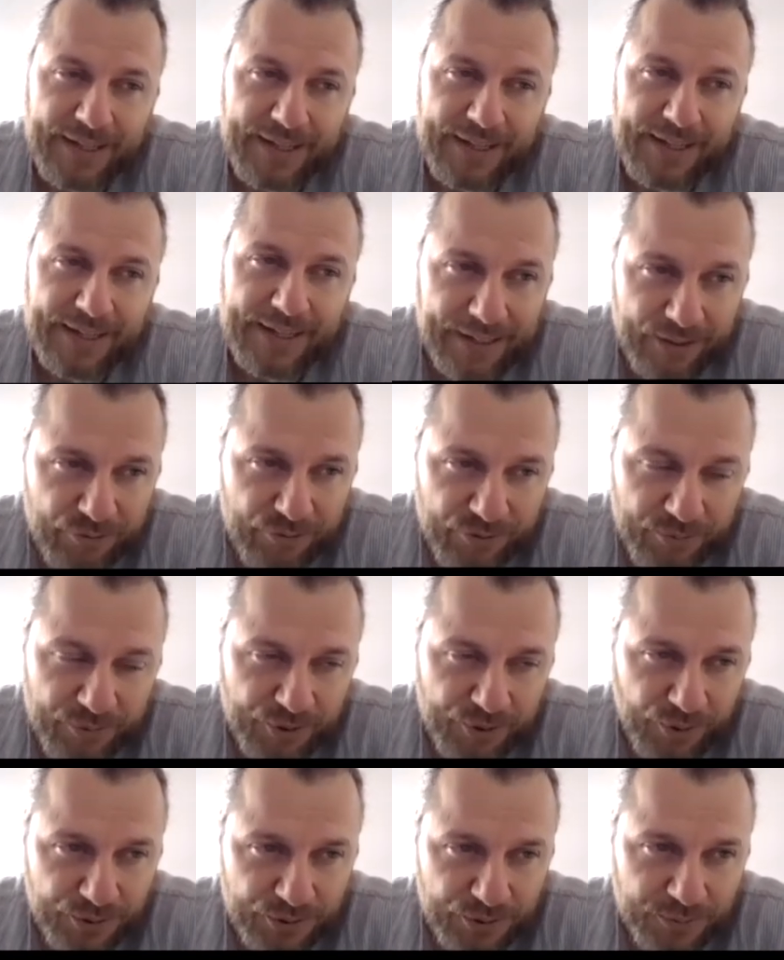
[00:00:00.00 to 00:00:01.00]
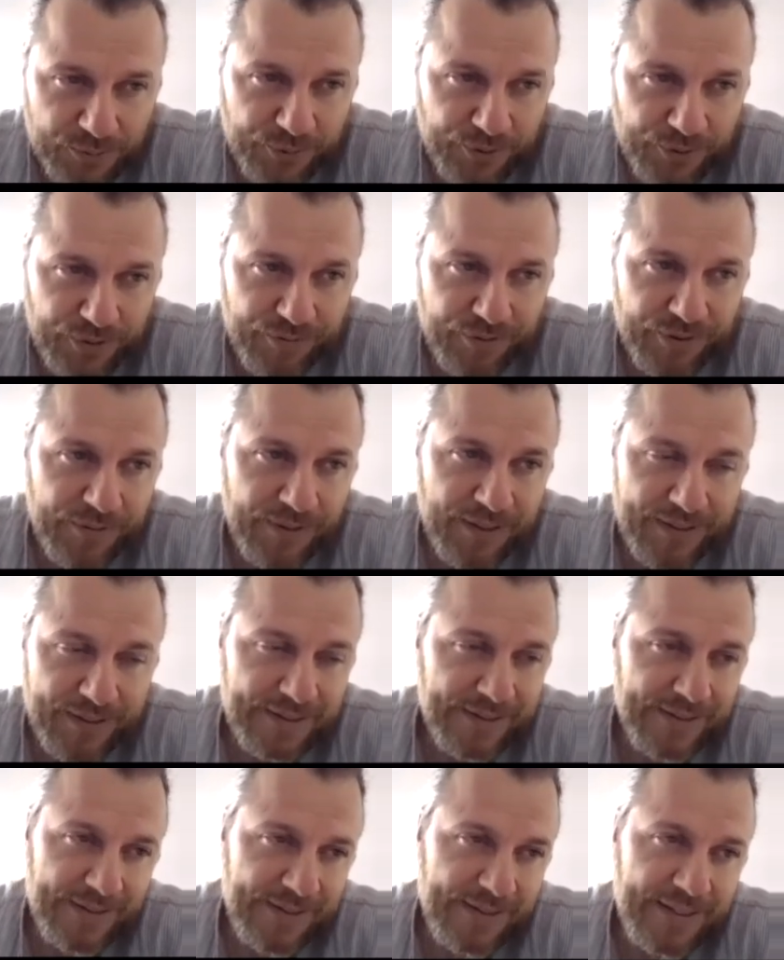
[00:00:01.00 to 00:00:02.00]
And again, from a cultural point of view, I
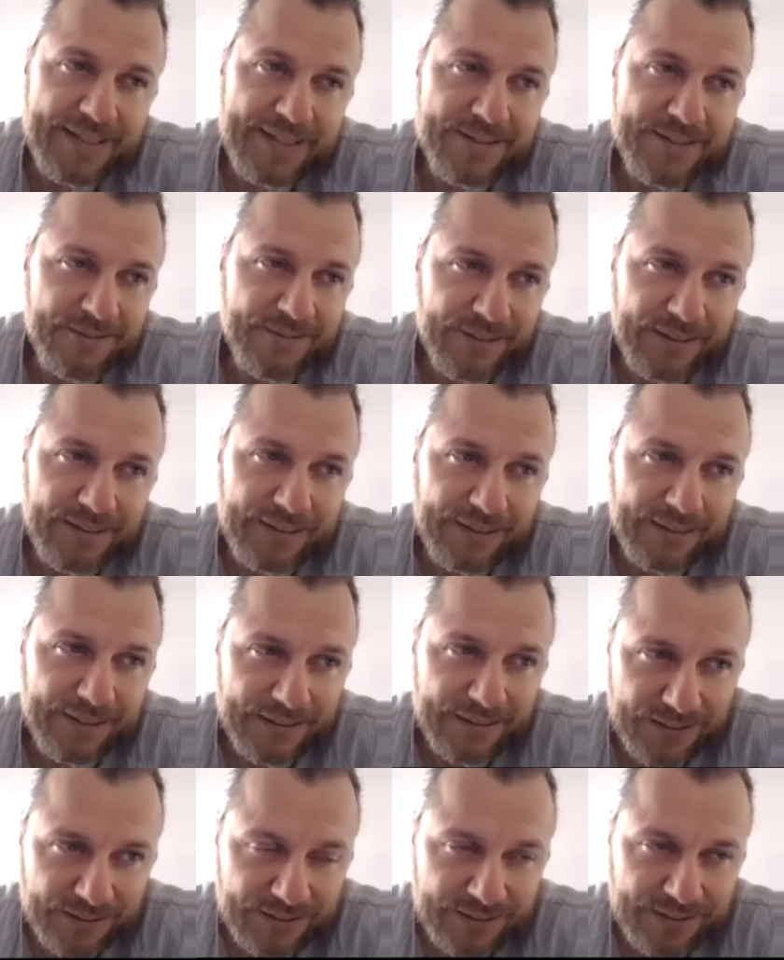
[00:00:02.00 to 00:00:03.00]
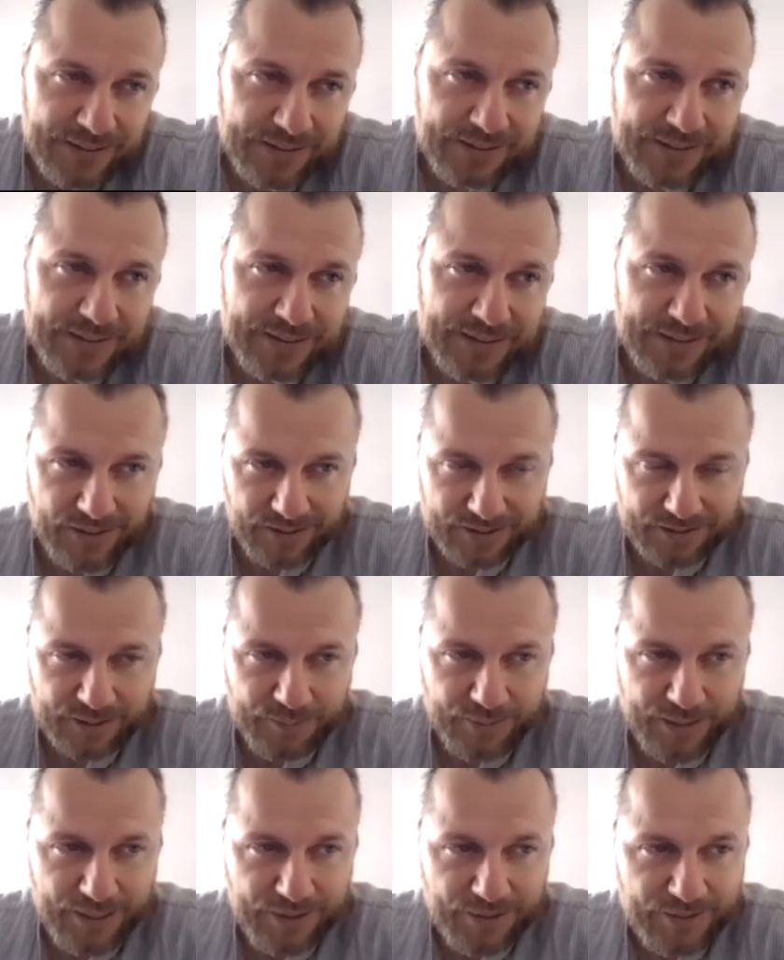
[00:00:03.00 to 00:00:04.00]
think that is really interesting because it talks
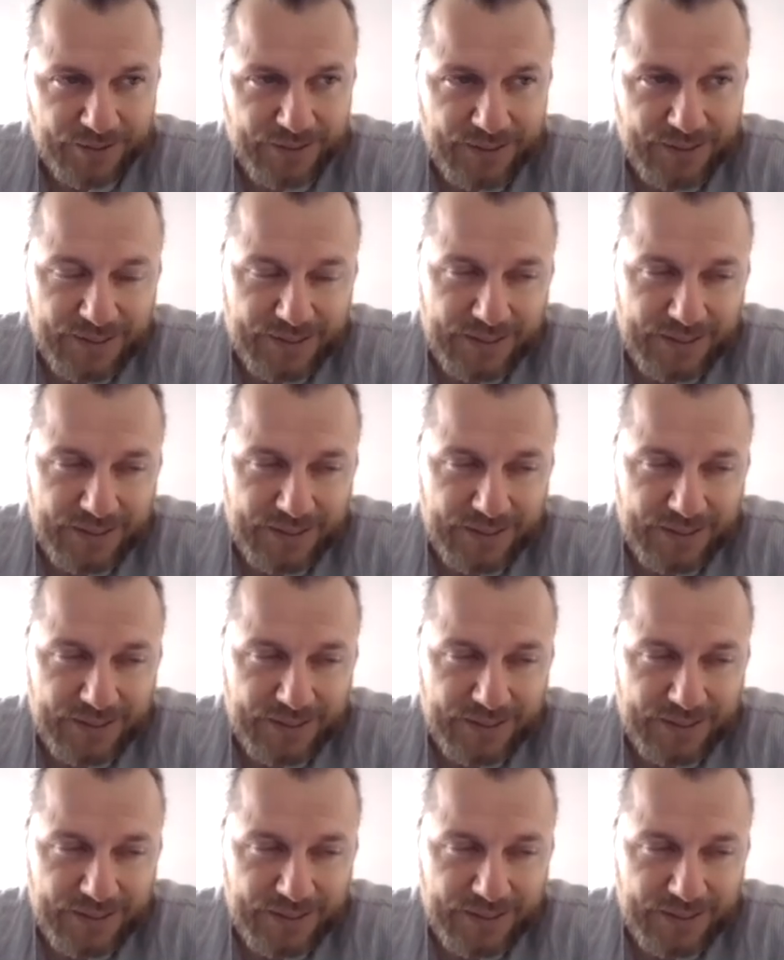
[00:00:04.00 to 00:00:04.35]
about